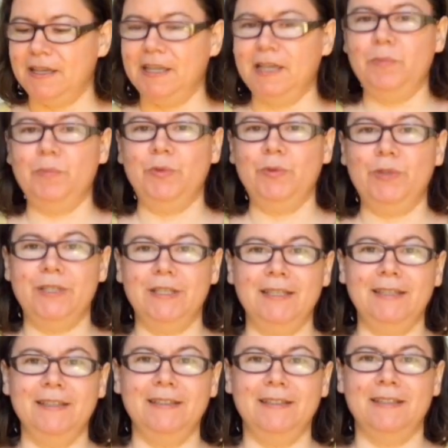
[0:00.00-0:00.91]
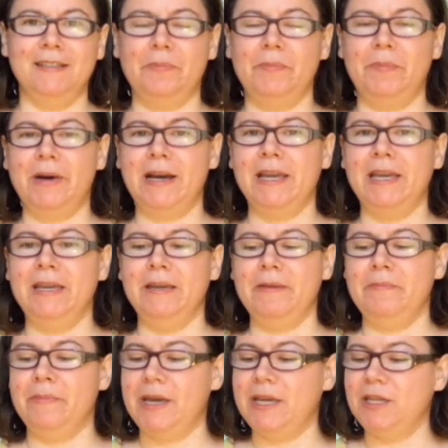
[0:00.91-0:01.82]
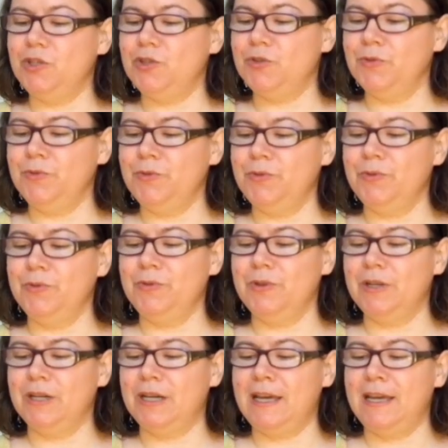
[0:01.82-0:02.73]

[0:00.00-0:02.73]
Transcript: Hill Putty by Meju,